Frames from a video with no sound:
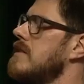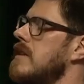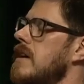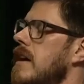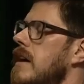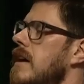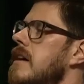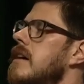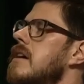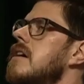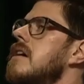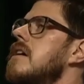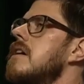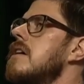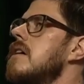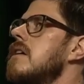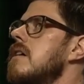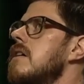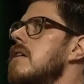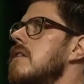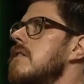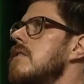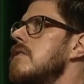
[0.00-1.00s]
today,
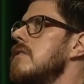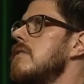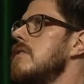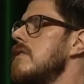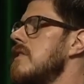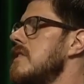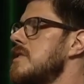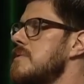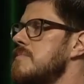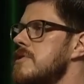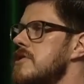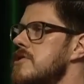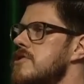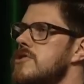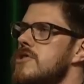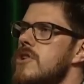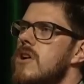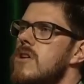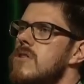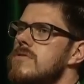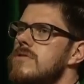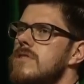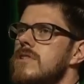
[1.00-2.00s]
it's been
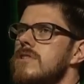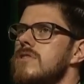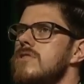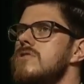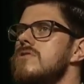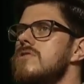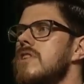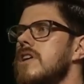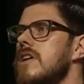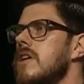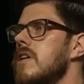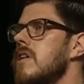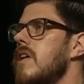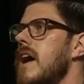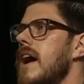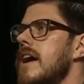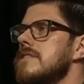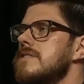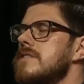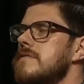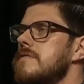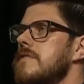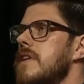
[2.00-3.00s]
shown that you can
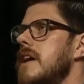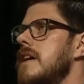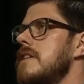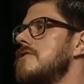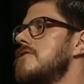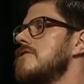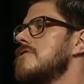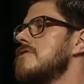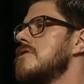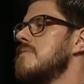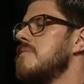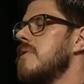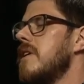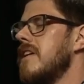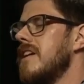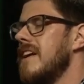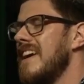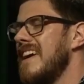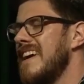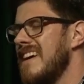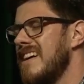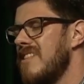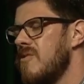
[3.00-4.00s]
classify just about
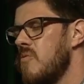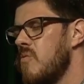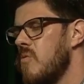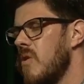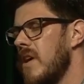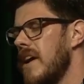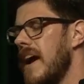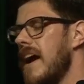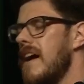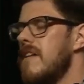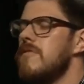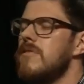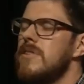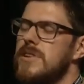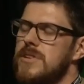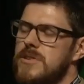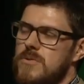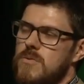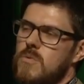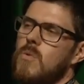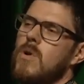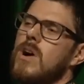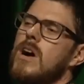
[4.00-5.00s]
whatever
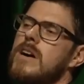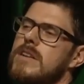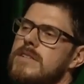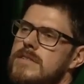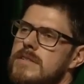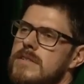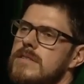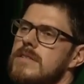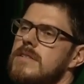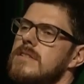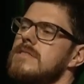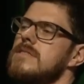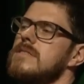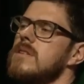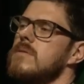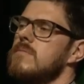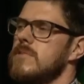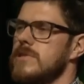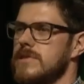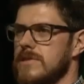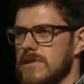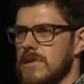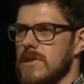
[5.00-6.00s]
you want that
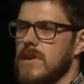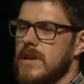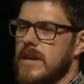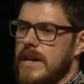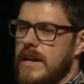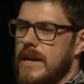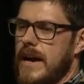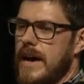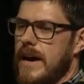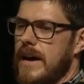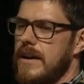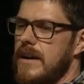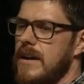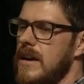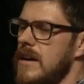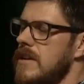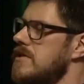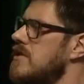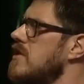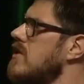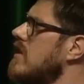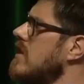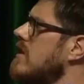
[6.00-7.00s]
someone's looking at.
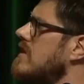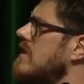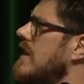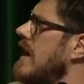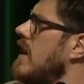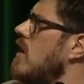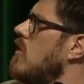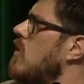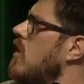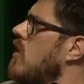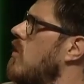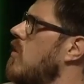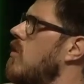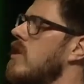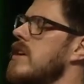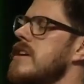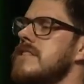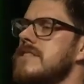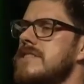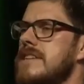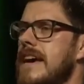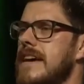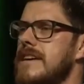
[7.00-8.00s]
So you can tell what
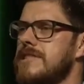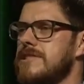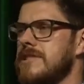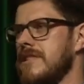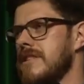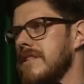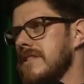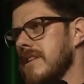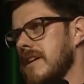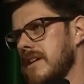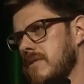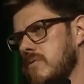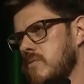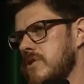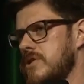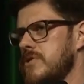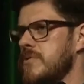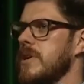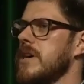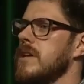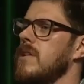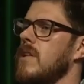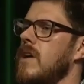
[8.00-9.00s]
orientation, like which
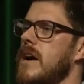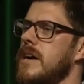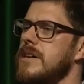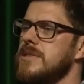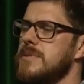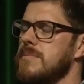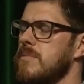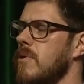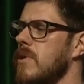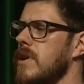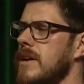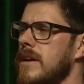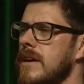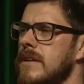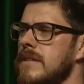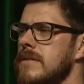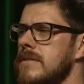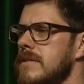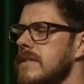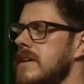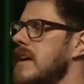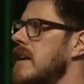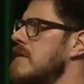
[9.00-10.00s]
way a line's
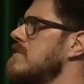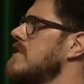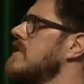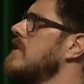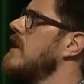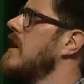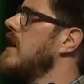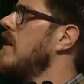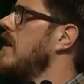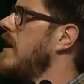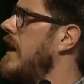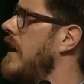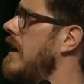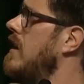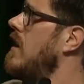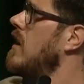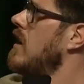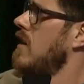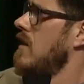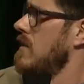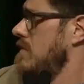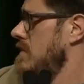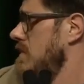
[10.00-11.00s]
pointing that I'm staring at,
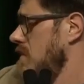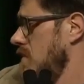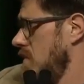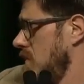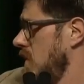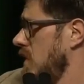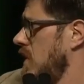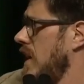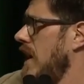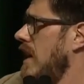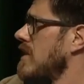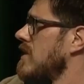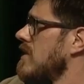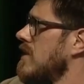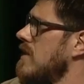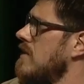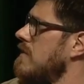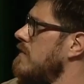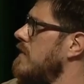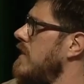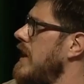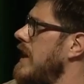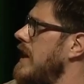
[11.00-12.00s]
the color
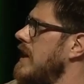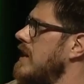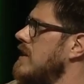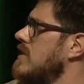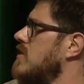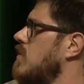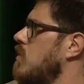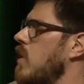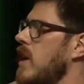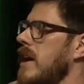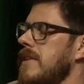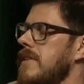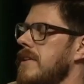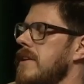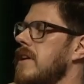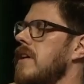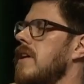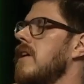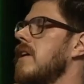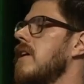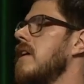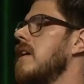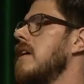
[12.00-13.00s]
of things, where they
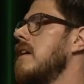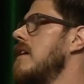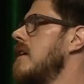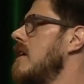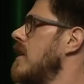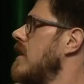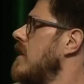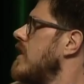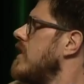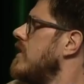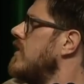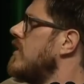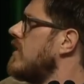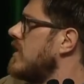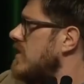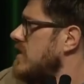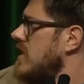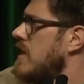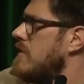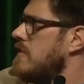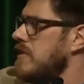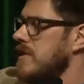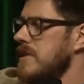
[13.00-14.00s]
are. You can
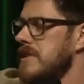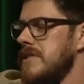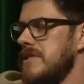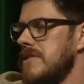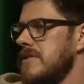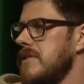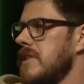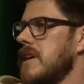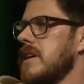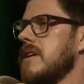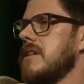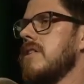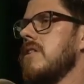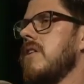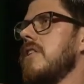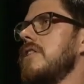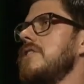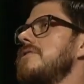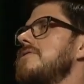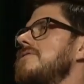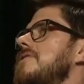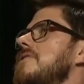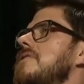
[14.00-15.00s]
definitely do like, are
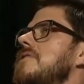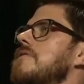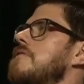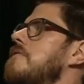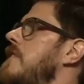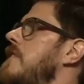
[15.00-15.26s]
you seeing a